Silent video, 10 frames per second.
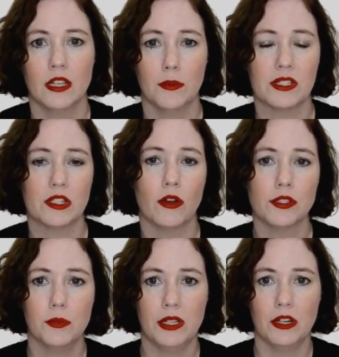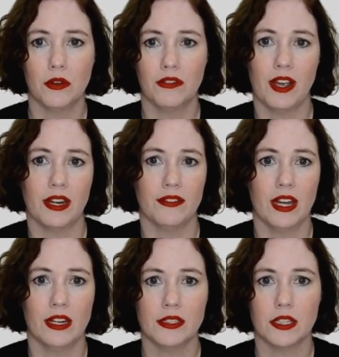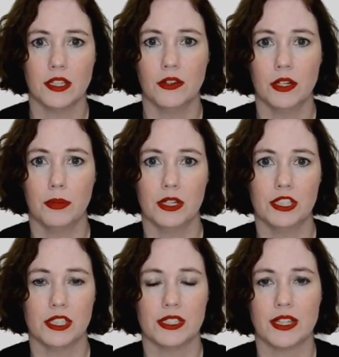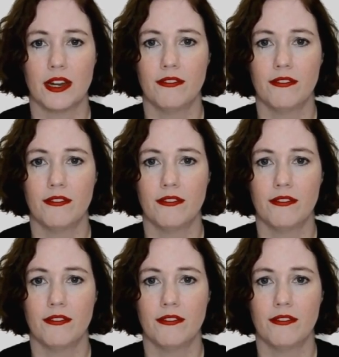You must also be notified of any security breaches that